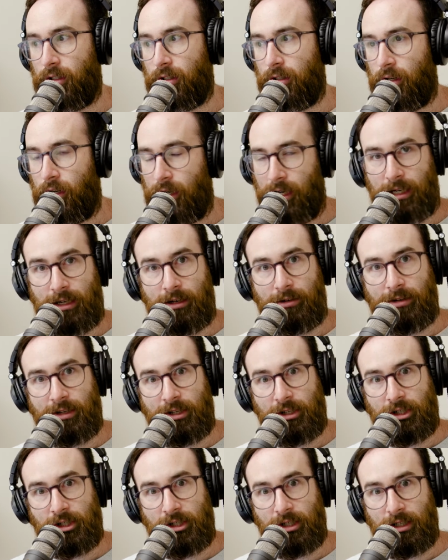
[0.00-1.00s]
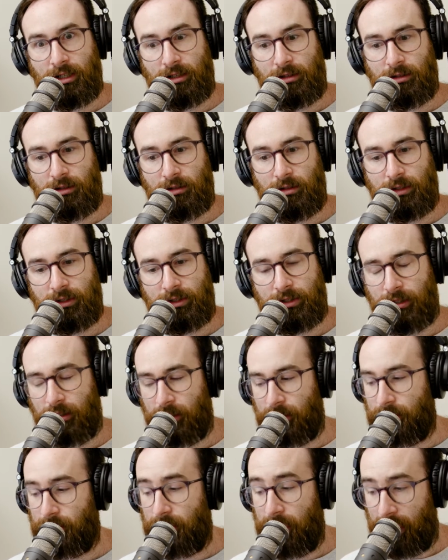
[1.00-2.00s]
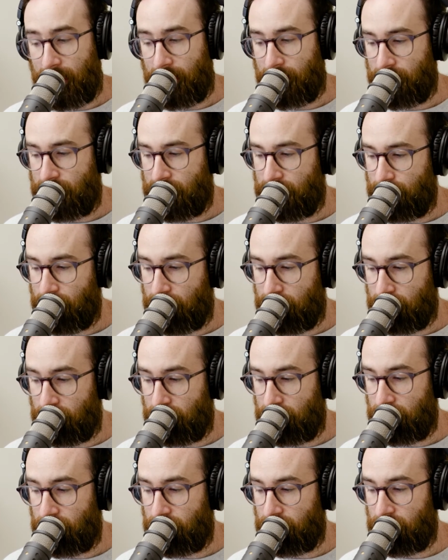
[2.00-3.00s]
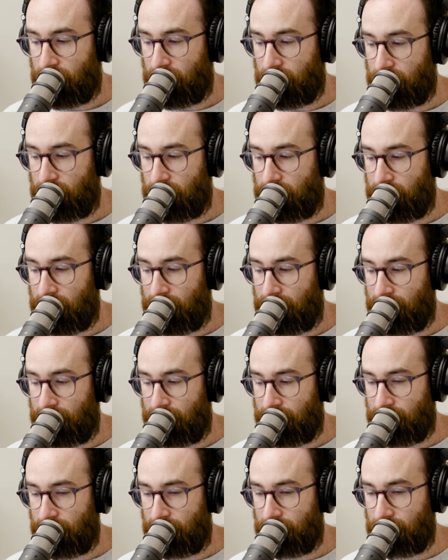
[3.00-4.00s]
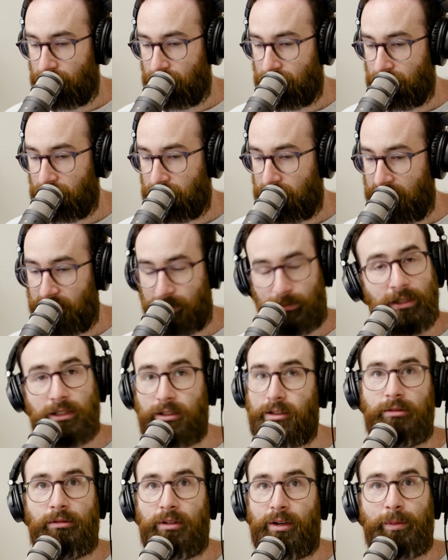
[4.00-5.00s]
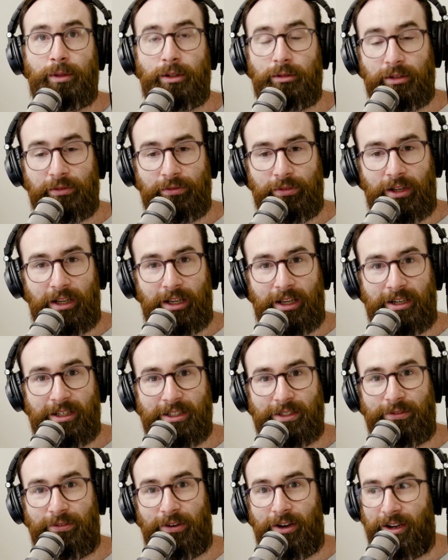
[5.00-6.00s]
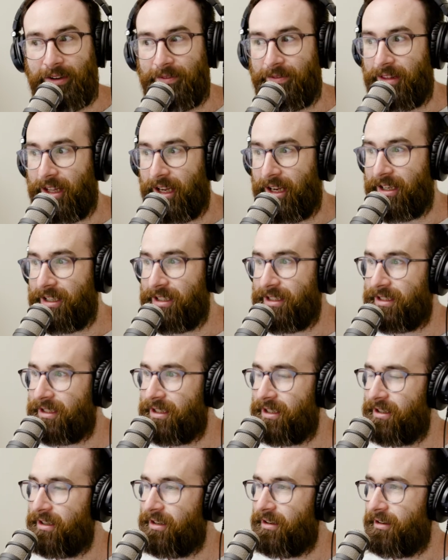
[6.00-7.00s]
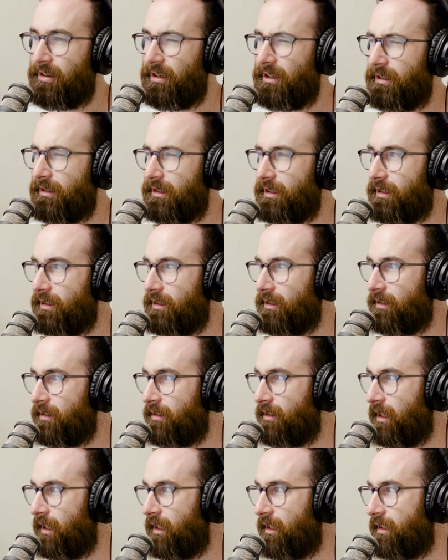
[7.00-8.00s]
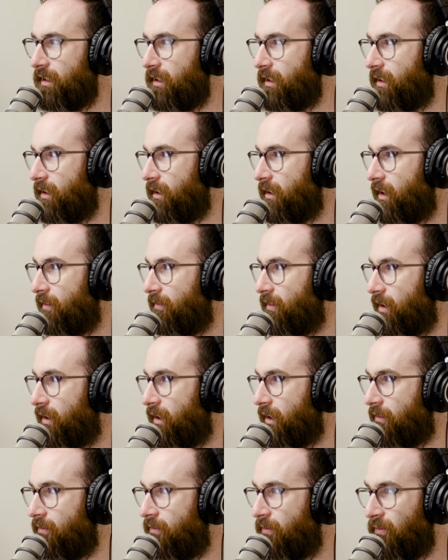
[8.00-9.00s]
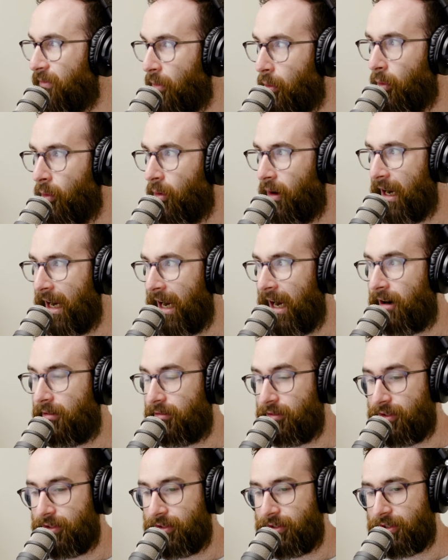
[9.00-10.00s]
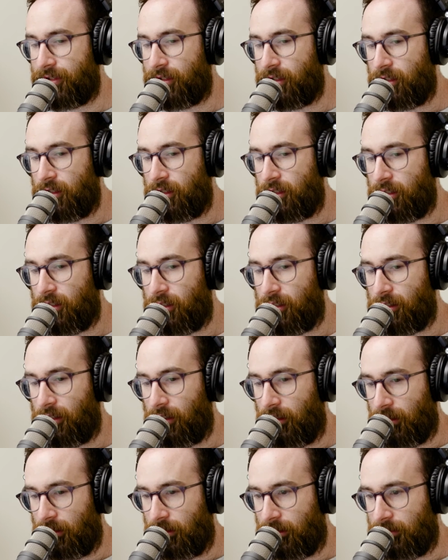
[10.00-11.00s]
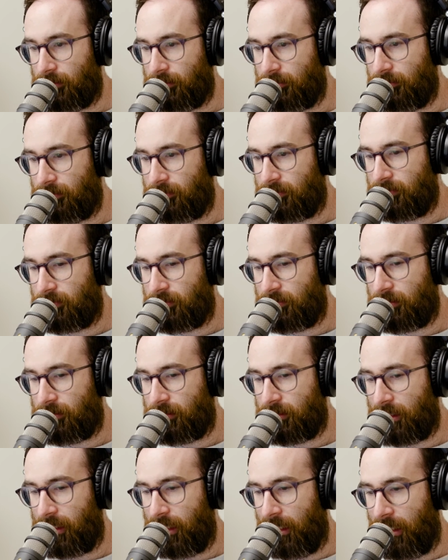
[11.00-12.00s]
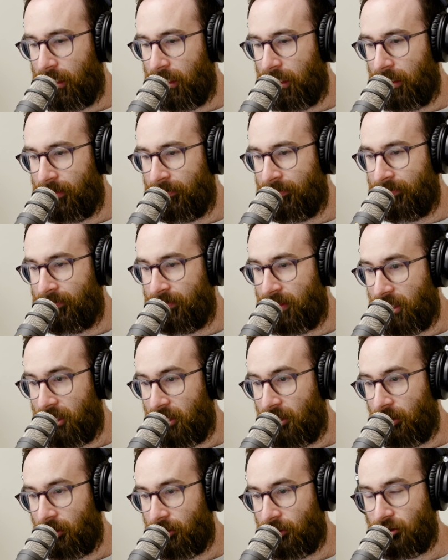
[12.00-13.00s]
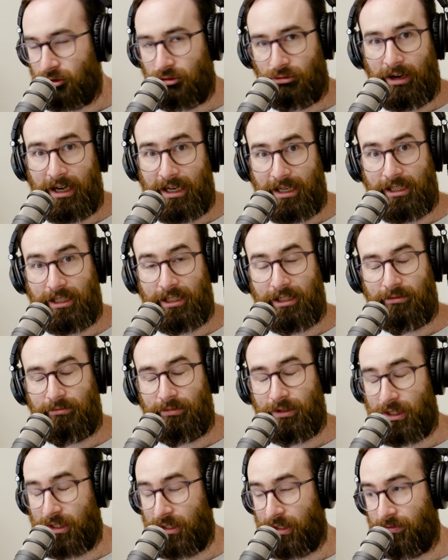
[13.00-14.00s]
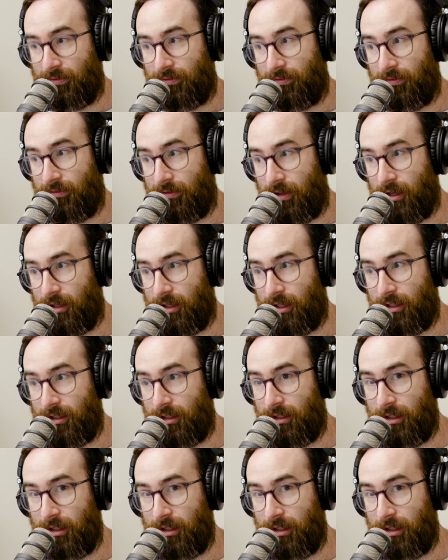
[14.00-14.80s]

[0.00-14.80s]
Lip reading: higher end shit. So yeah, it's been good. That's basically what I've been doing for the last 5 days. I've done like 4 hours of video training, which is fucking